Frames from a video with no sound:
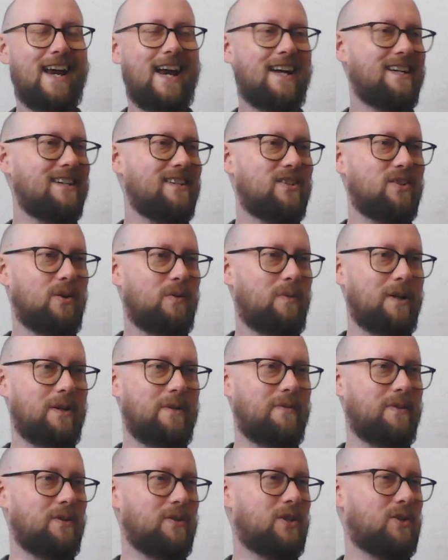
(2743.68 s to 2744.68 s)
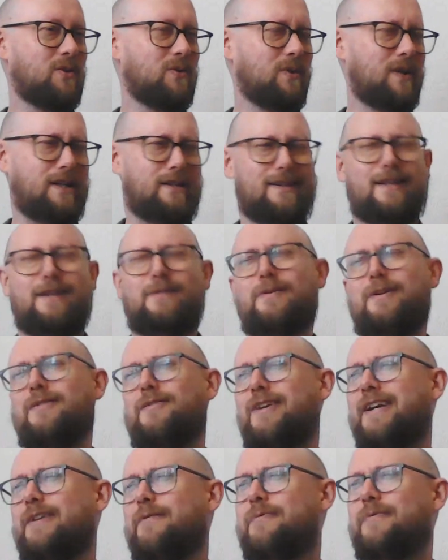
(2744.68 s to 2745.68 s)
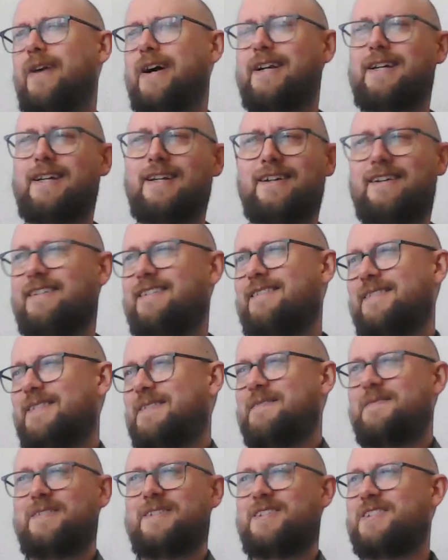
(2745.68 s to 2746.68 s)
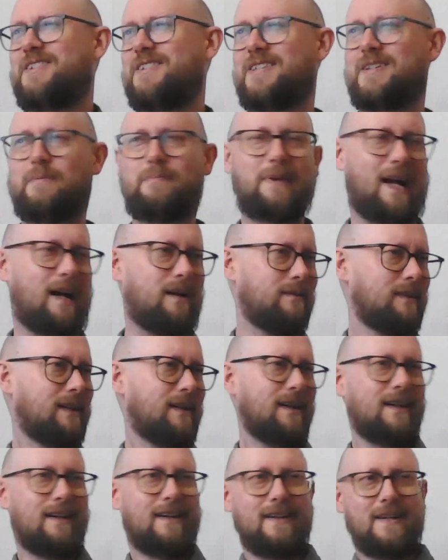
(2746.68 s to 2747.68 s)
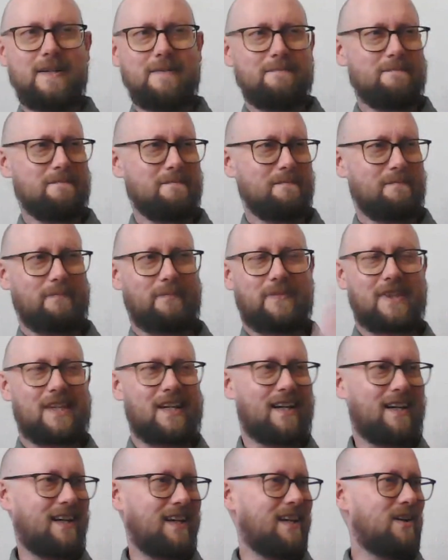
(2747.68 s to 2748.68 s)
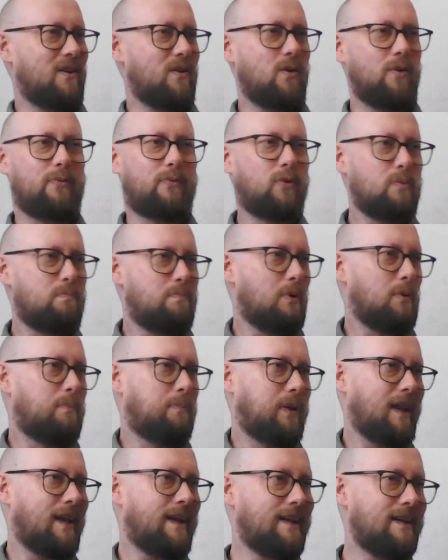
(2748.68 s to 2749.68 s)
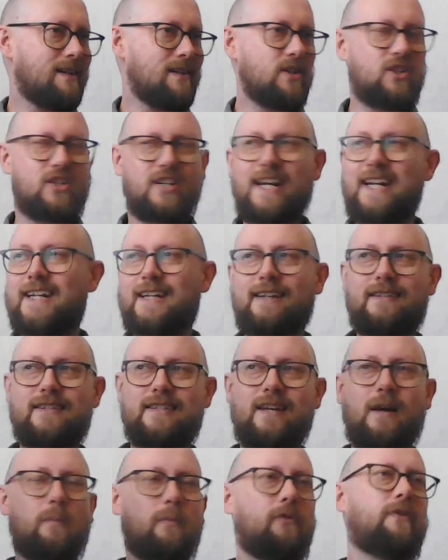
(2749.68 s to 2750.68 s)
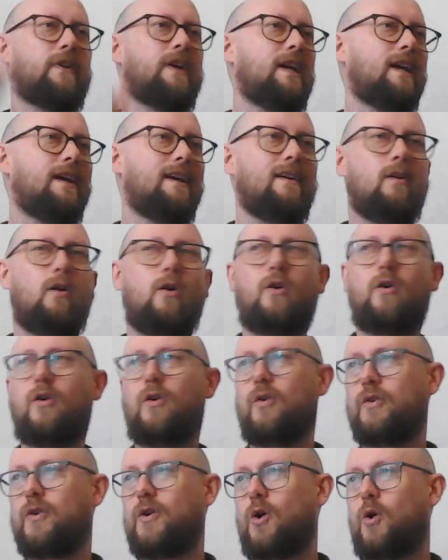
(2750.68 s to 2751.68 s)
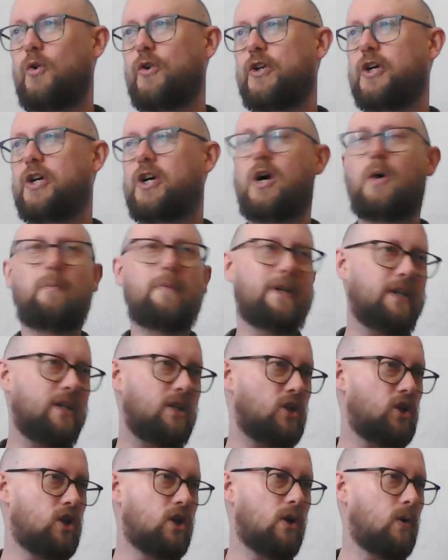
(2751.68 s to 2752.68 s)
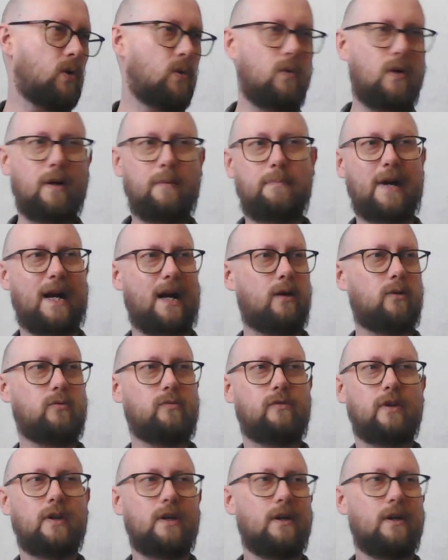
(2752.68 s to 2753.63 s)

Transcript: and I saw one of those stories, and they were really funny. It was just about a football player saying something on a comedy show about